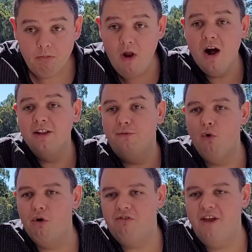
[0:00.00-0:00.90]
Ah, the
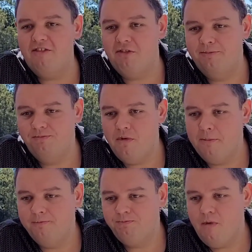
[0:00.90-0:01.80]
forks, yes.
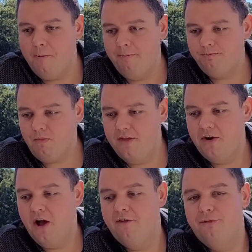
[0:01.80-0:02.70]
And the
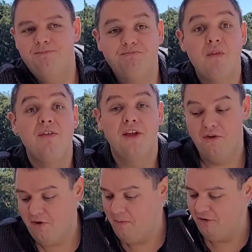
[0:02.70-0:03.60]
knife. Thank
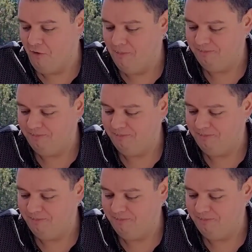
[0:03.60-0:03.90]
you very much.